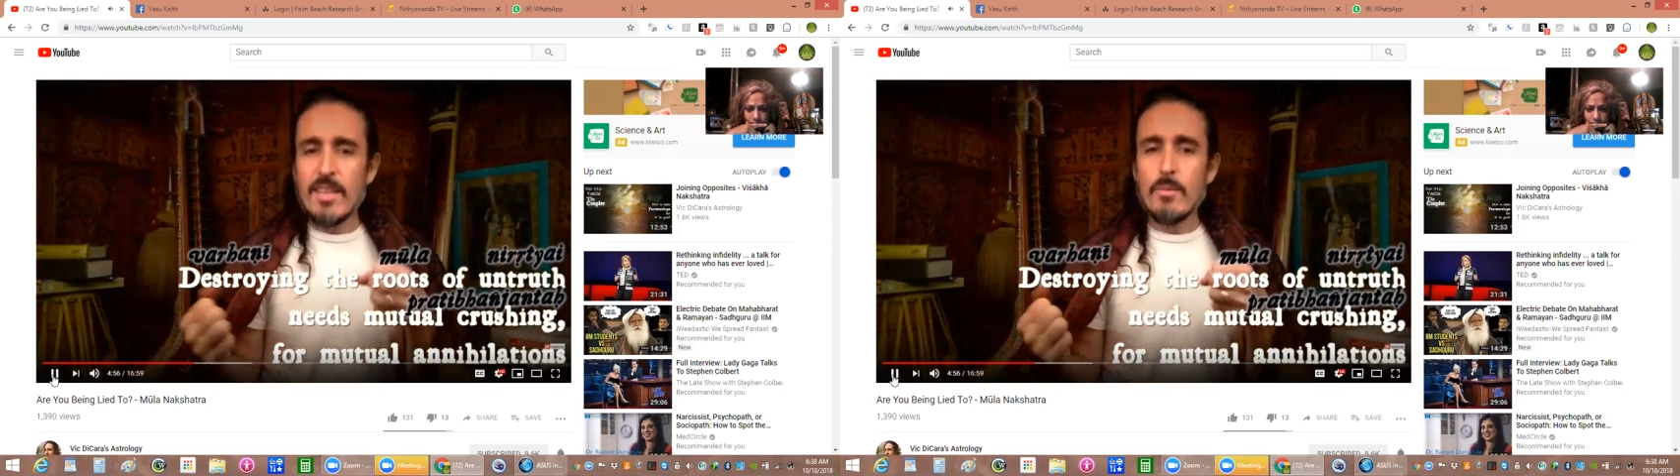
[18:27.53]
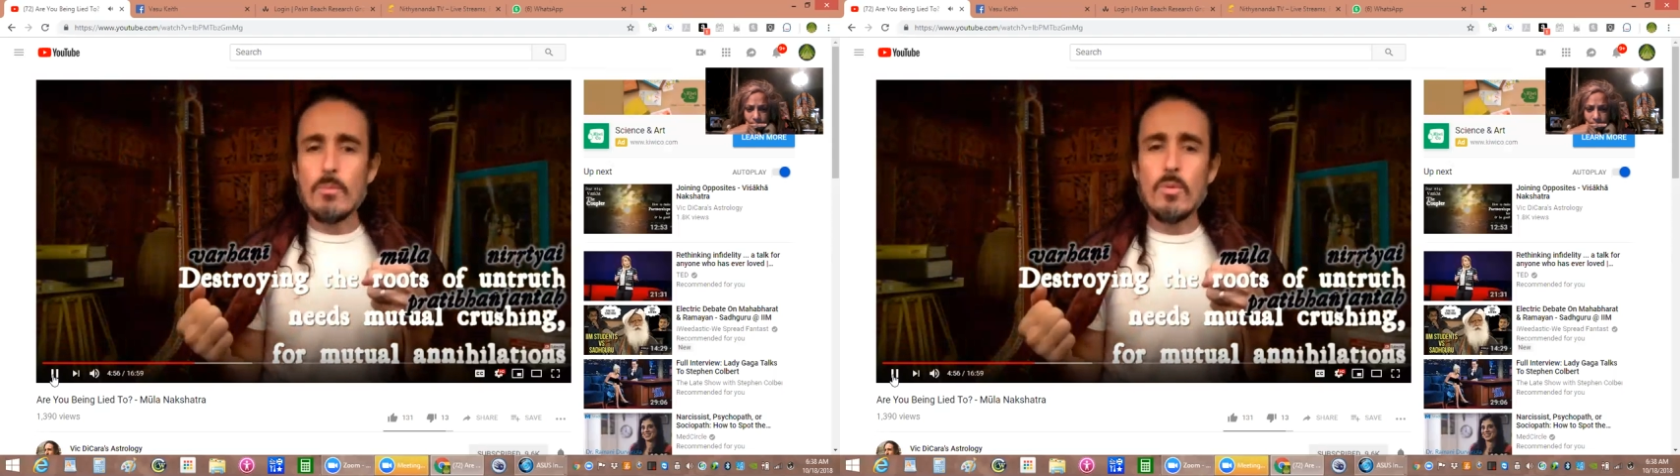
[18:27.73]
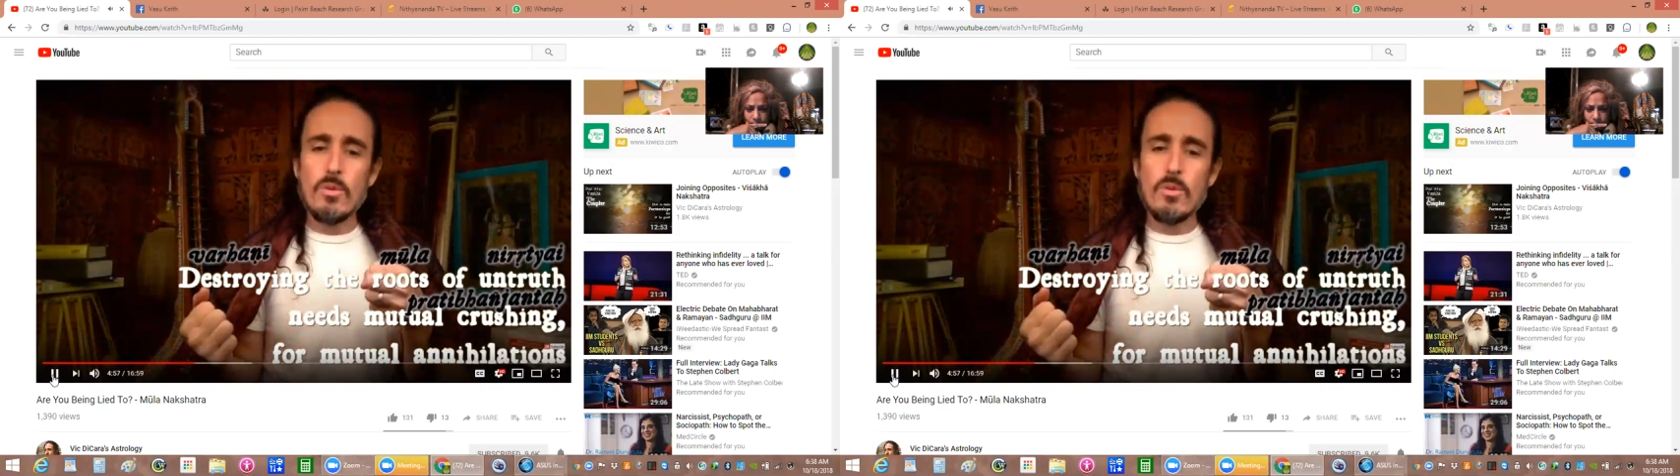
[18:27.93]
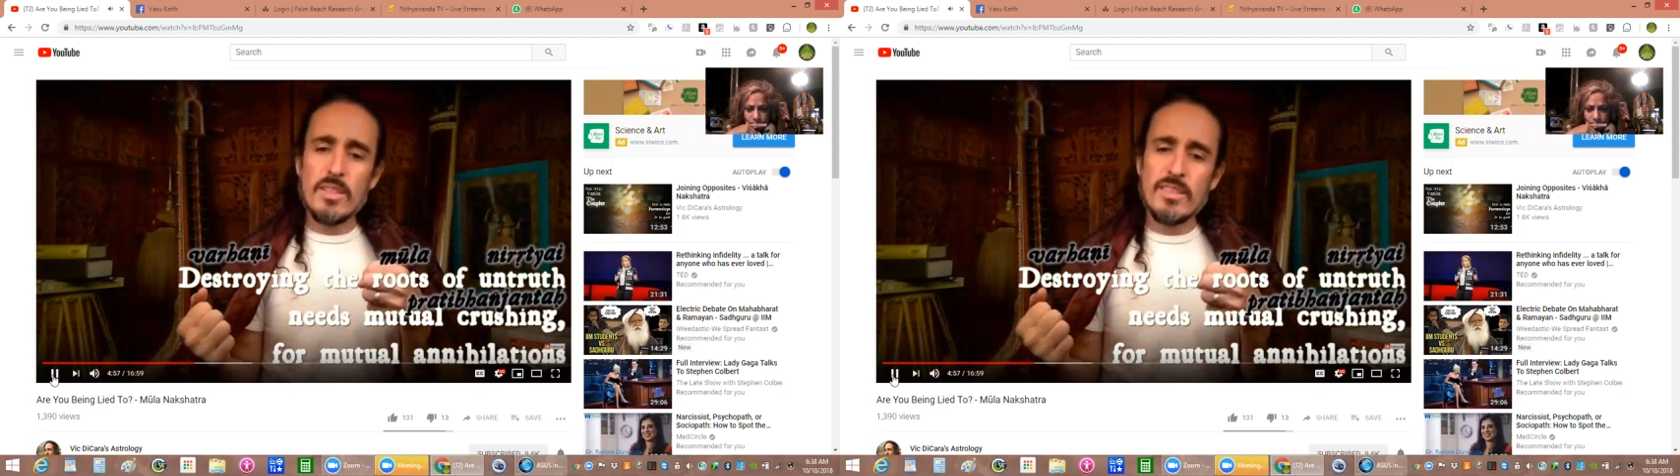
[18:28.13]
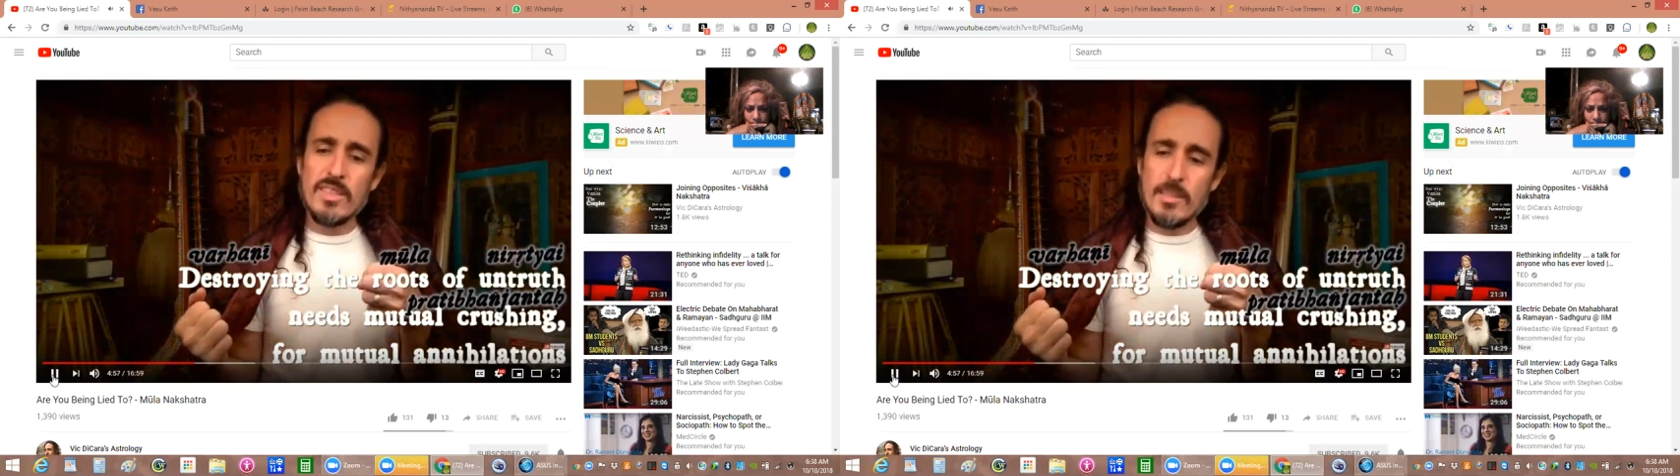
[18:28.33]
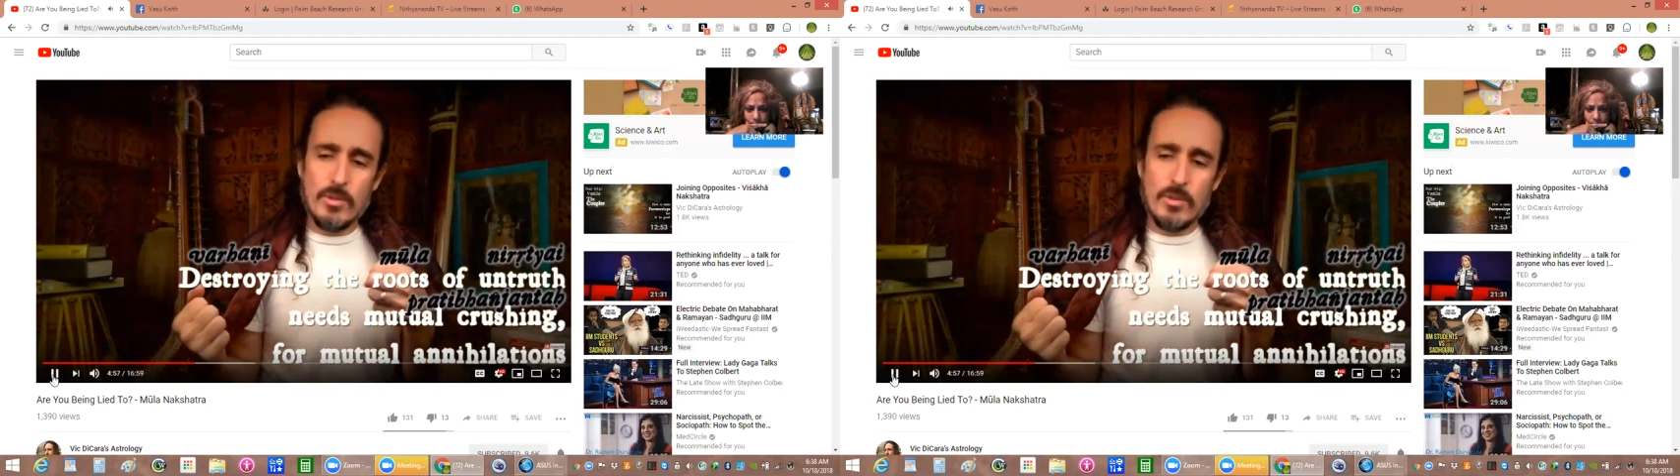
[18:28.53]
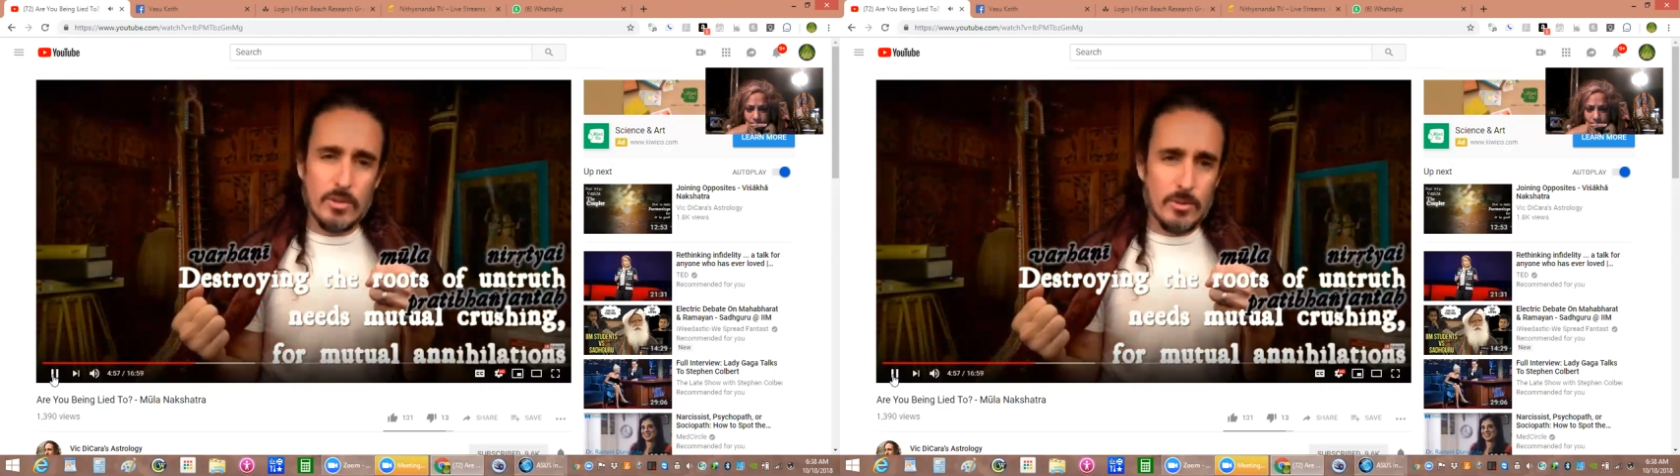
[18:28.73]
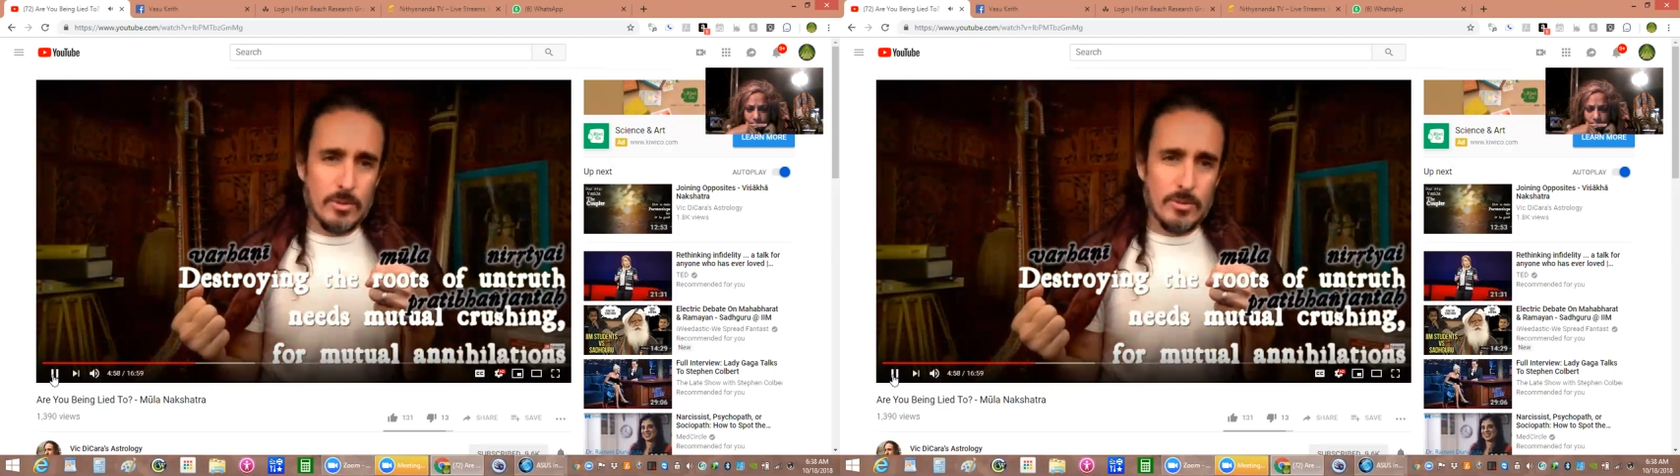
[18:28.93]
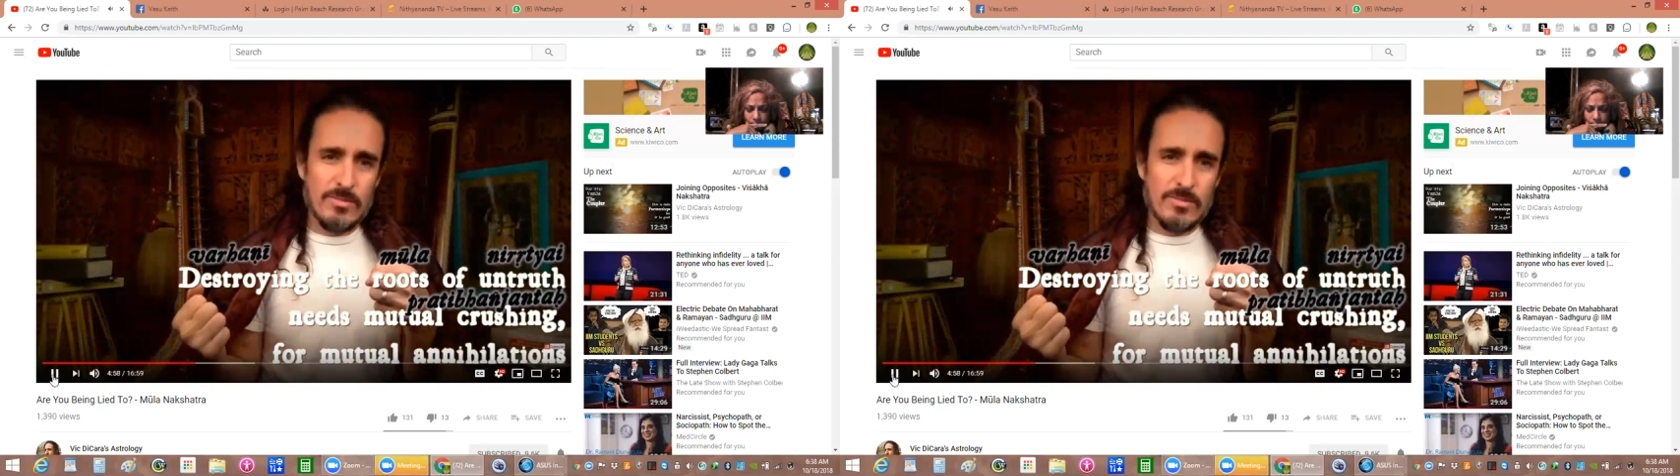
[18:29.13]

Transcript: Mula wants them to